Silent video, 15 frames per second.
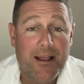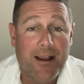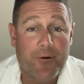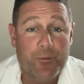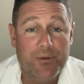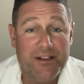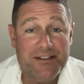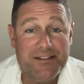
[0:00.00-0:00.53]
I
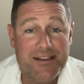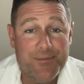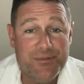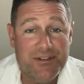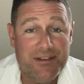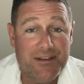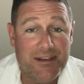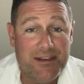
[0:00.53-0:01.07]
replace
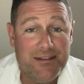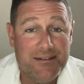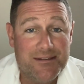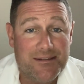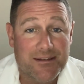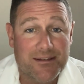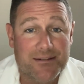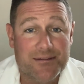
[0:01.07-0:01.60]
hips and
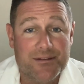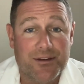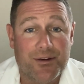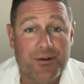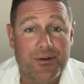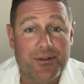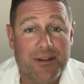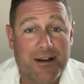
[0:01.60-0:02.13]
knees, and so
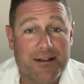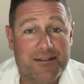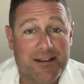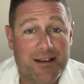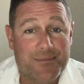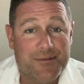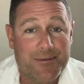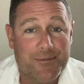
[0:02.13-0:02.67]
a lot of
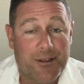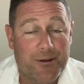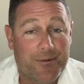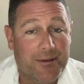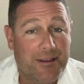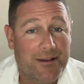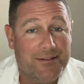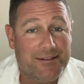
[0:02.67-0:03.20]
times I'm
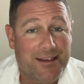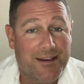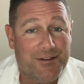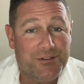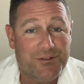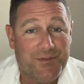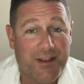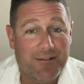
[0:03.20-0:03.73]
coming out to
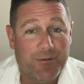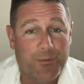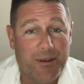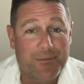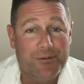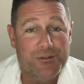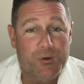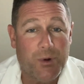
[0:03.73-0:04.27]
anxious family
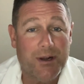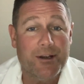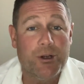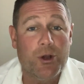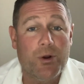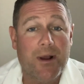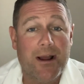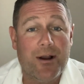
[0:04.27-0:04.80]
members who want to
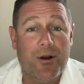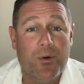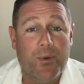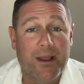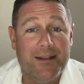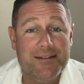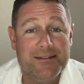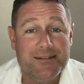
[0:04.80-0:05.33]
know how it
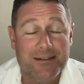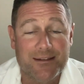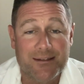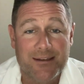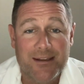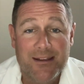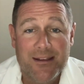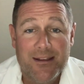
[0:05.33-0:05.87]
went,
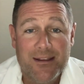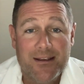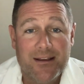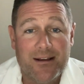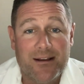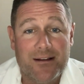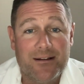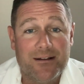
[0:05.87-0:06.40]

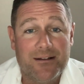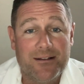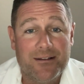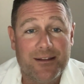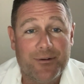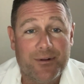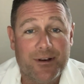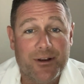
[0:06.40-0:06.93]

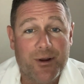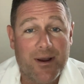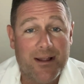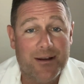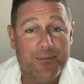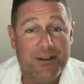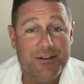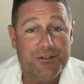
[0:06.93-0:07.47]
and they want to know how
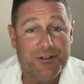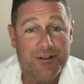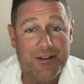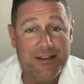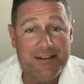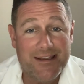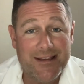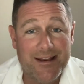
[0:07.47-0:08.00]
to make sure
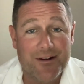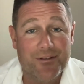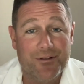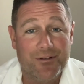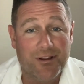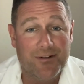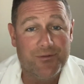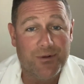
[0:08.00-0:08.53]
they take care of
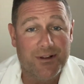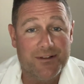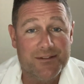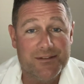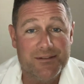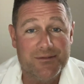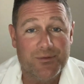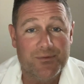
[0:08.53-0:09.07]
their loved
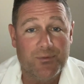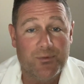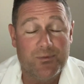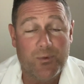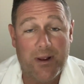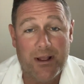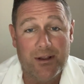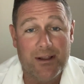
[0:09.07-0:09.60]
ones
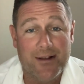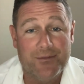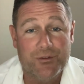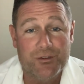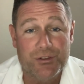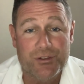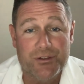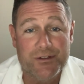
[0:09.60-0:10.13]
well after
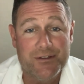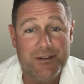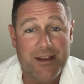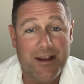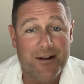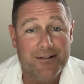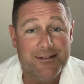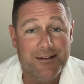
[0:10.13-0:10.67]
surgery to
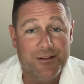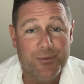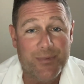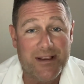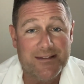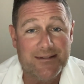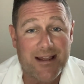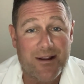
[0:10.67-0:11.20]
guarantee their
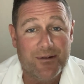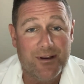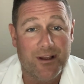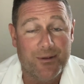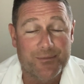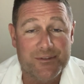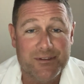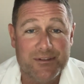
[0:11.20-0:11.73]
best
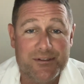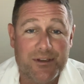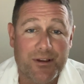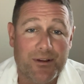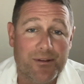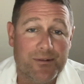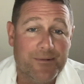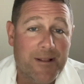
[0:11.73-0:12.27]
outcomes. And
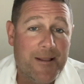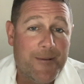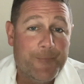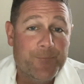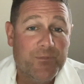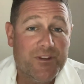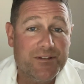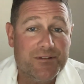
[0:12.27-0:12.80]
so
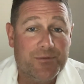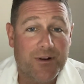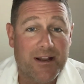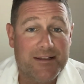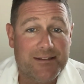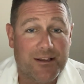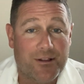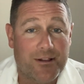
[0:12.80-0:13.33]
this is what
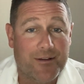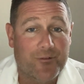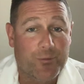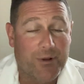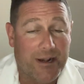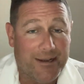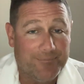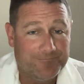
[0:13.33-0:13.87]
I tell
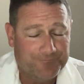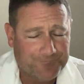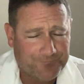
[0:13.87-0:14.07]
everybody.